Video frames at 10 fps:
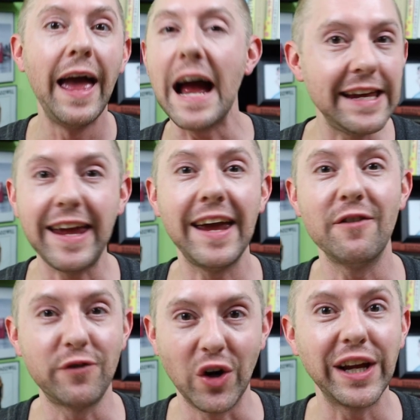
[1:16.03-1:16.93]
I
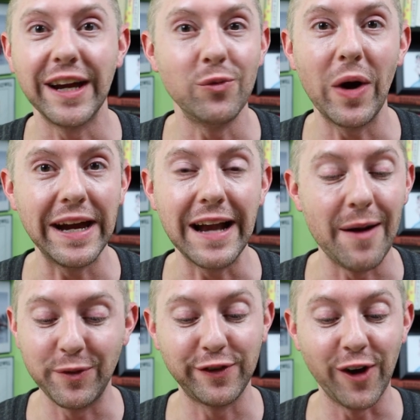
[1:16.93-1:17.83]
can't freaking wait.
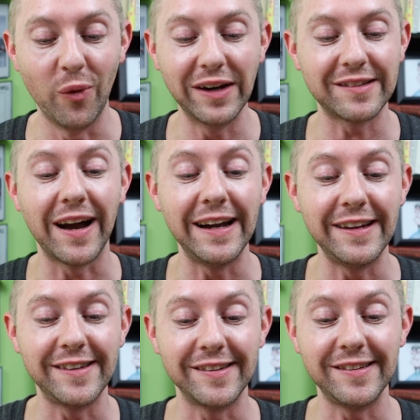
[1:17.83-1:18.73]
I'm so
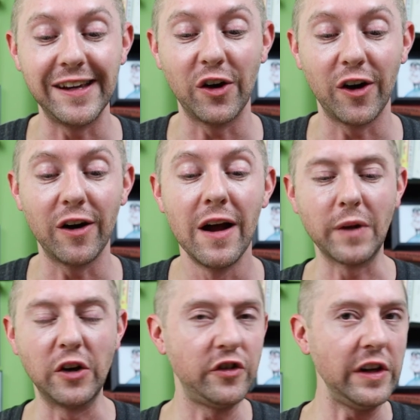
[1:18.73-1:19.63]
excited to see her.
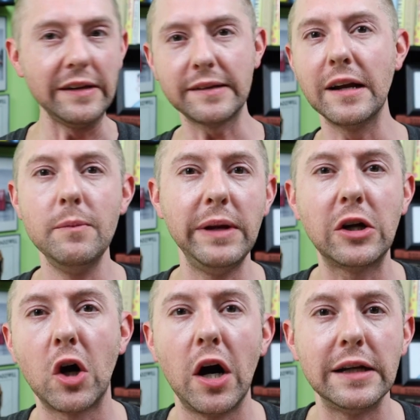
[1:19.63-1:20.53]
She's gonna be
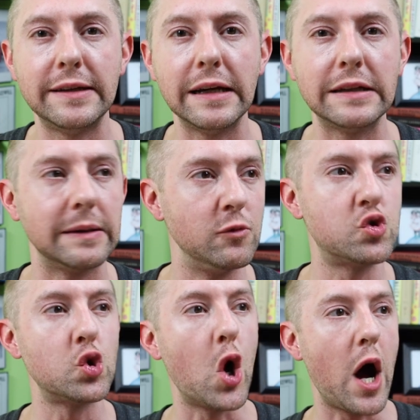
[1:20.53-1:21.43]
causing some
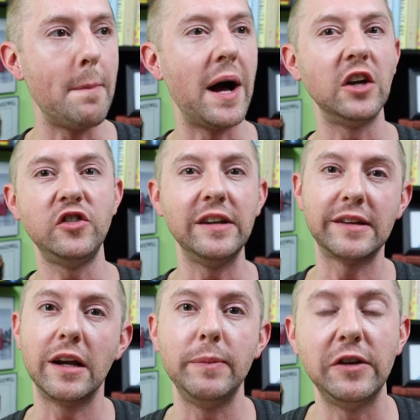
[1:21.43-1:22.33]
drama. She's
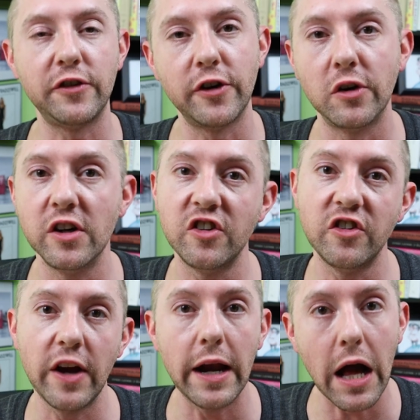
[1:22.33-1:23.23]
gonna be stirring
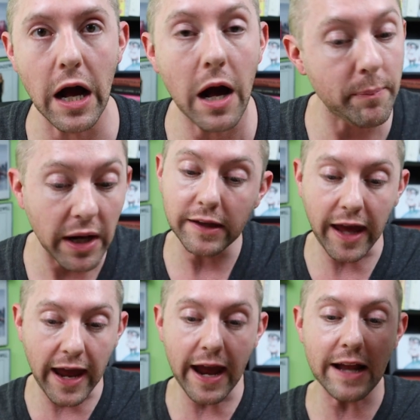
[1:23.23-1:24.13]
shit up.
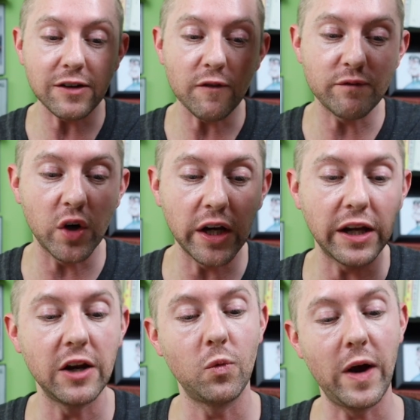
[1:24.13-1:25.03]
Can't
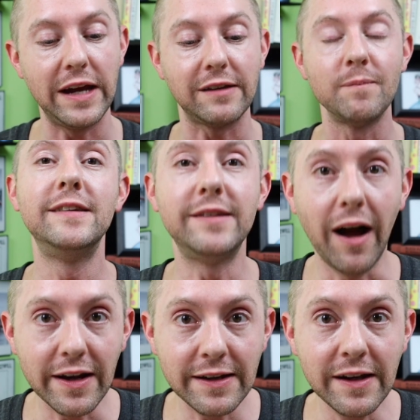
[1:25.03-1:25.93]
freaking wait.
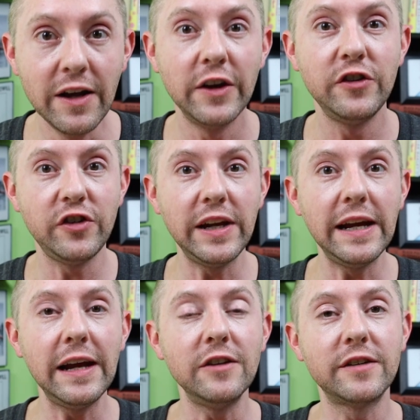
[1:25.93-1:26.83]
Sutton,
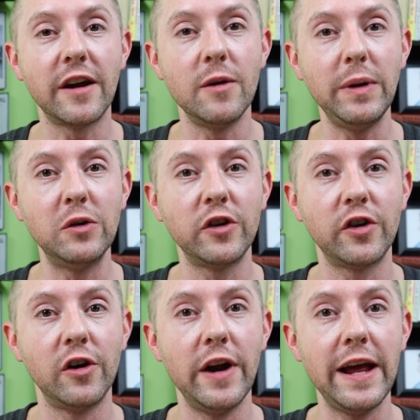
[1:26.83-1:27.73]
she is gonna be
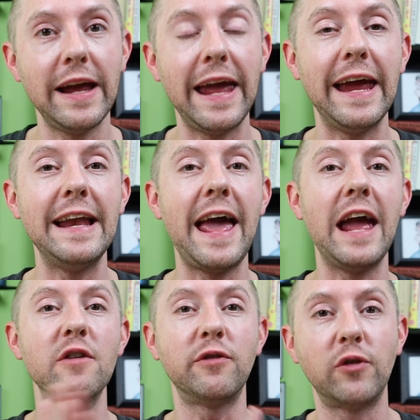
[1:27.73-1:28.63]
returning in
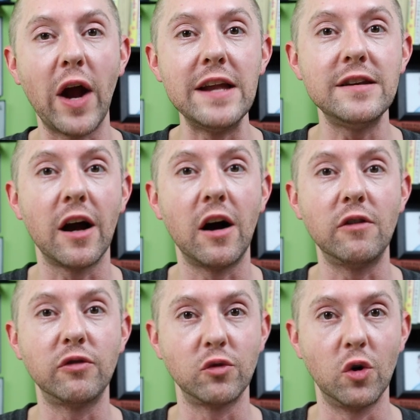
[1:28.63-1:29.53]
a friend
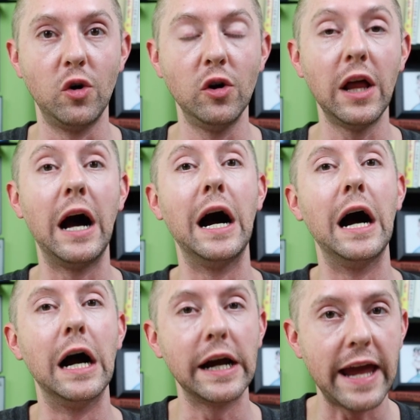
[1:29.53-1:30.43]
of role
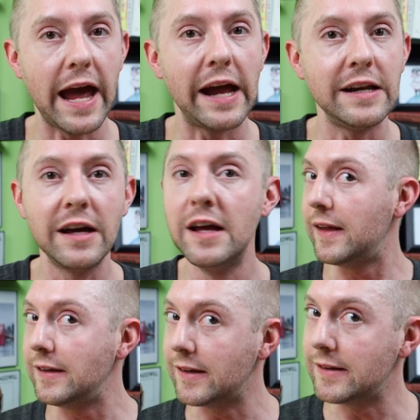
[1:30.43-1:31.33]
again.
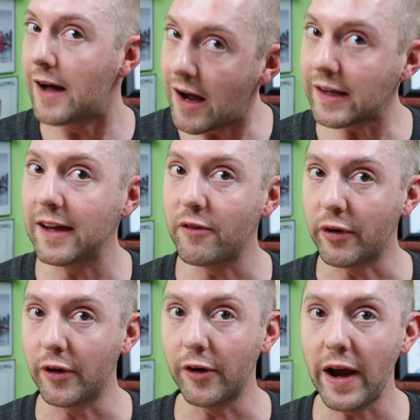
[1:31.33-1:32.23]
They did not give
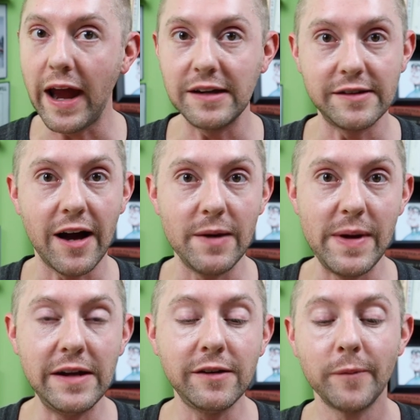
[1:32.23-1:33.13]
her a
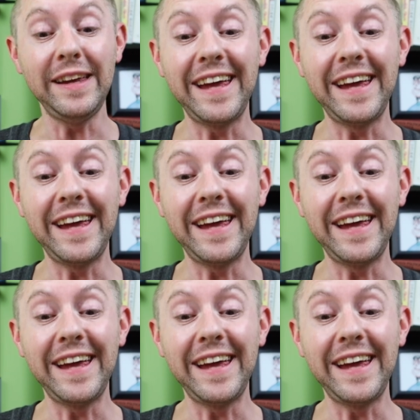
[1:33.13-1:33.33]
diamond.